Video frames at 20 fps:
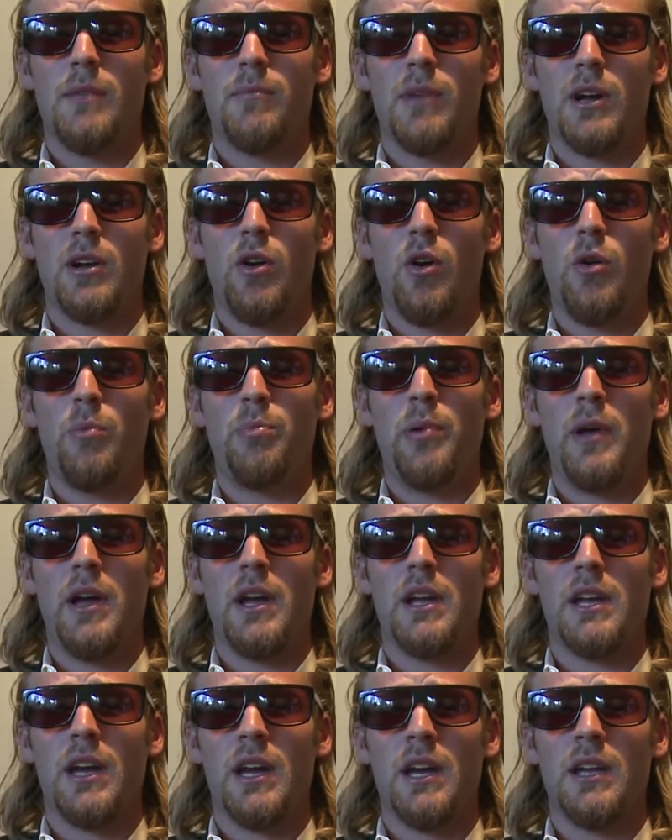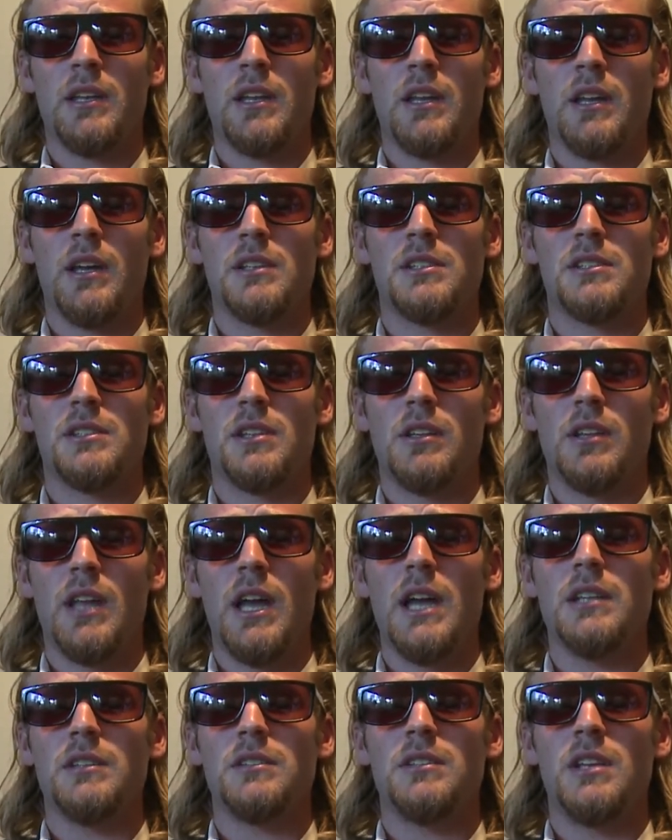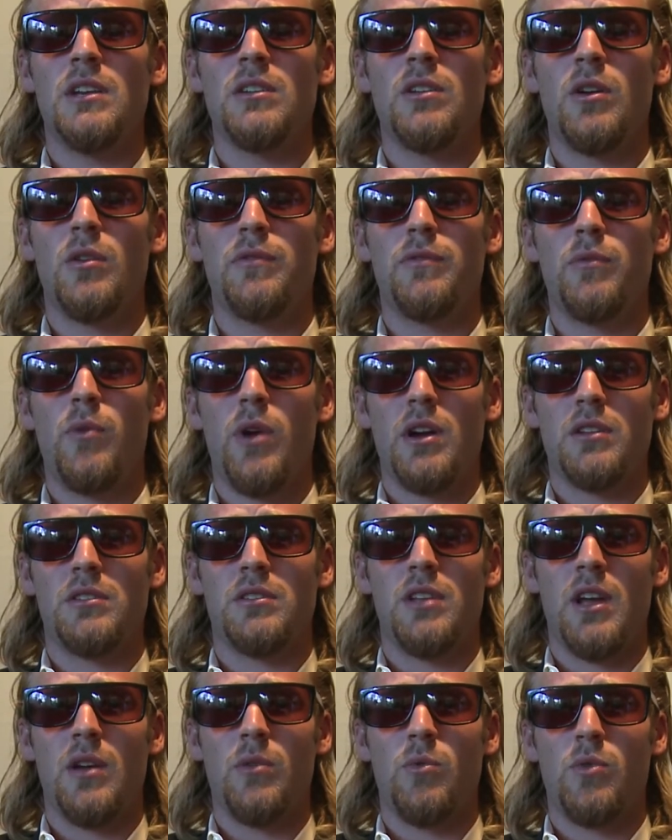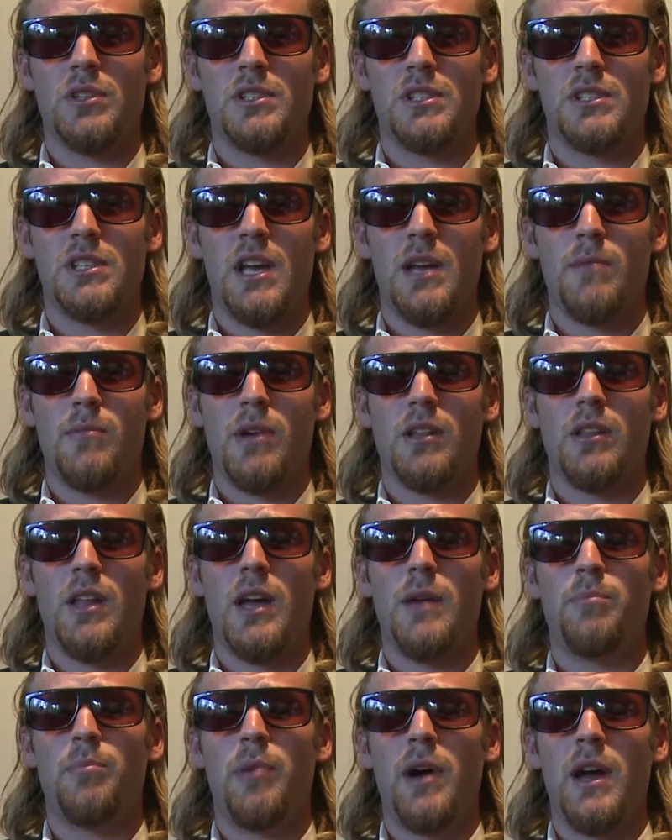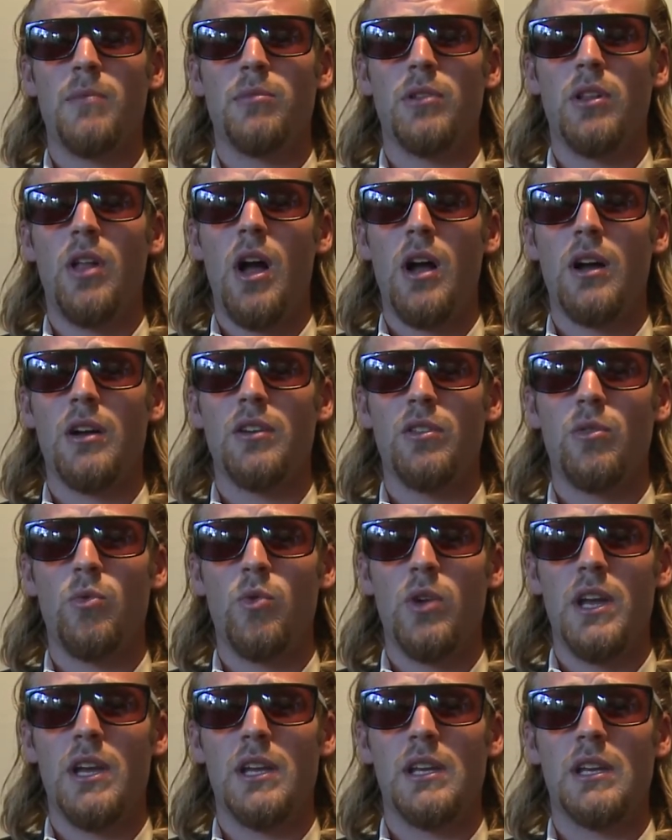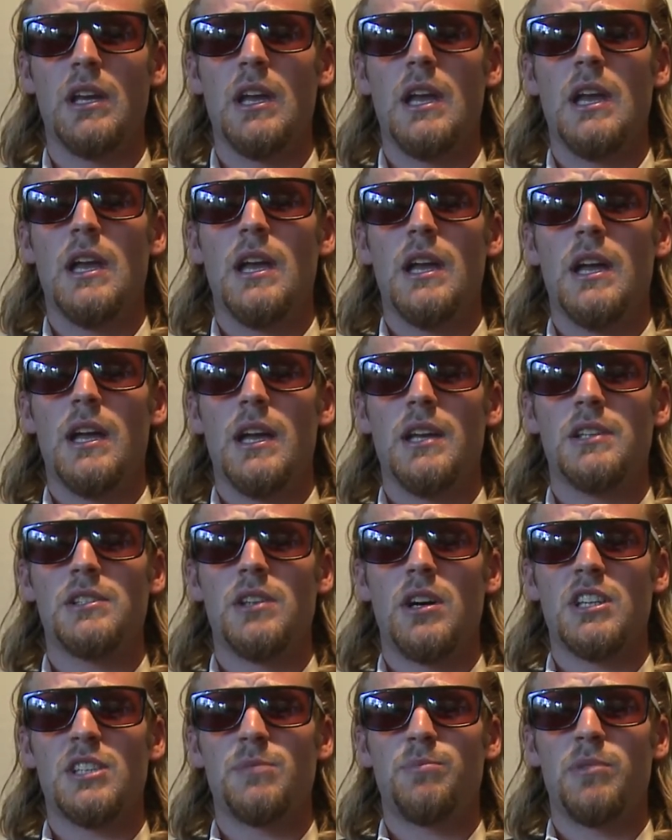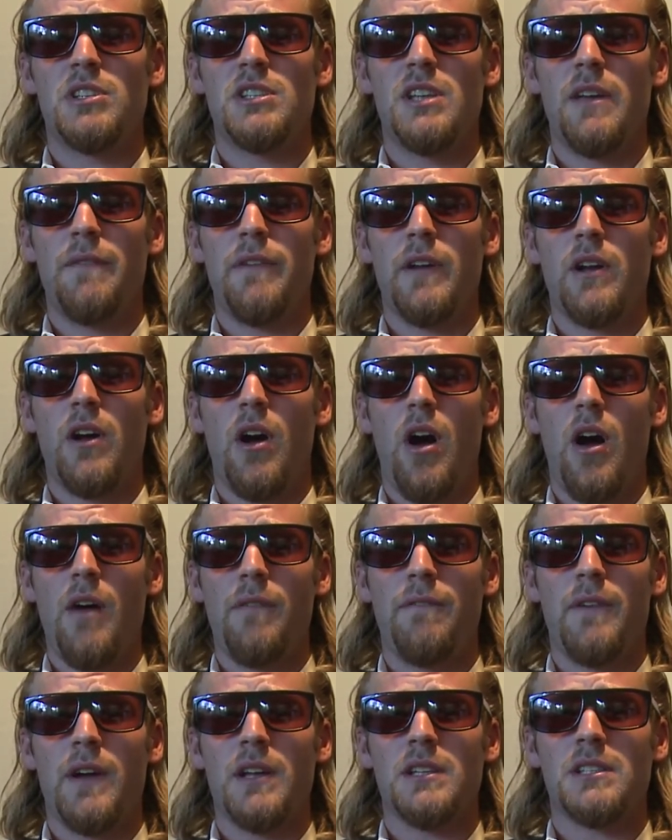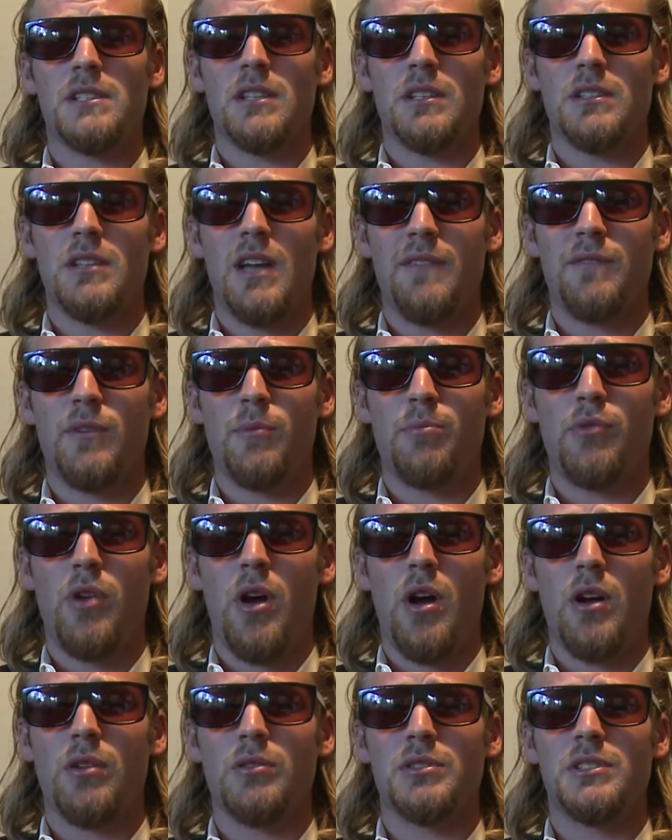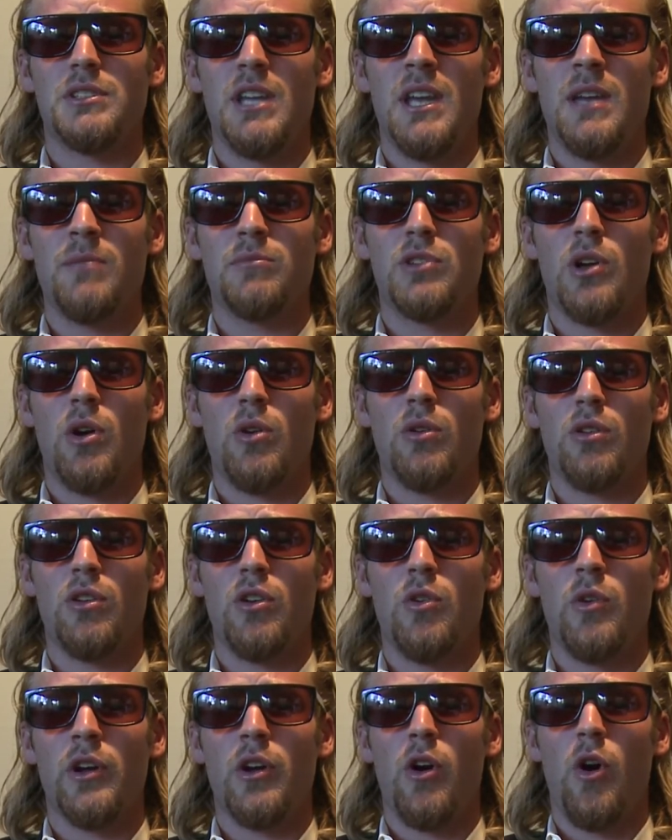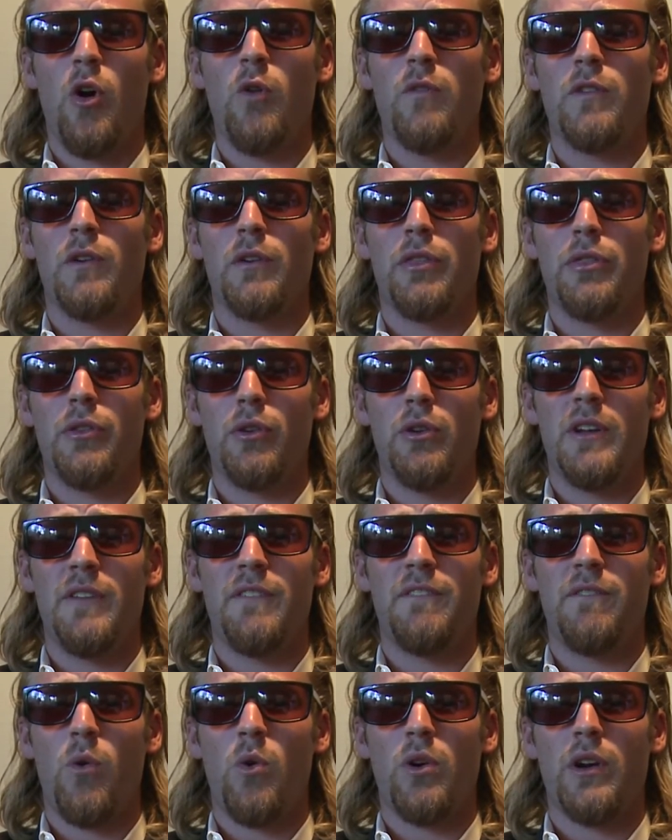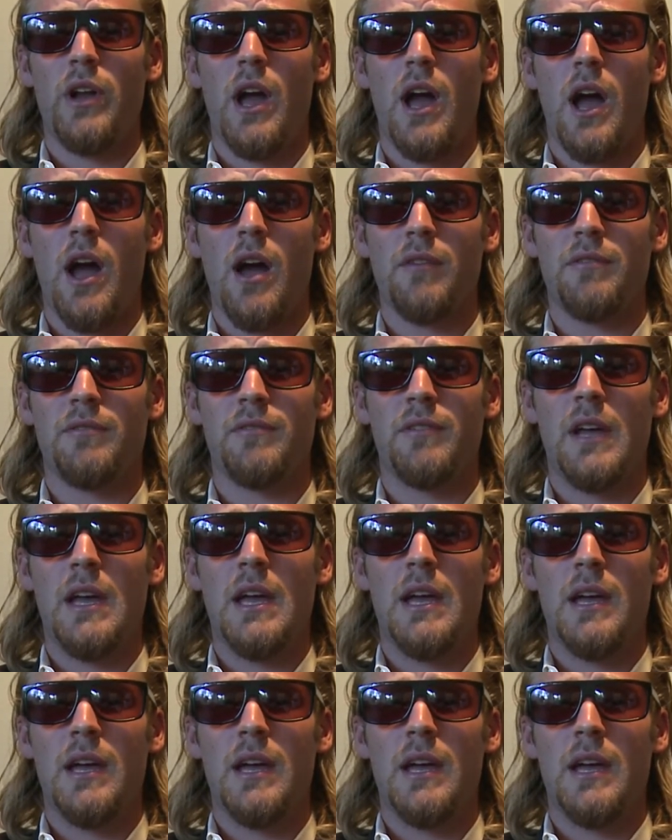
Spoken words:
My gold pick, and as the late Dino Fuerte would say, my lead pipe lock of the week, is on a specific offense in the Denver Broncos team total going over 34.5.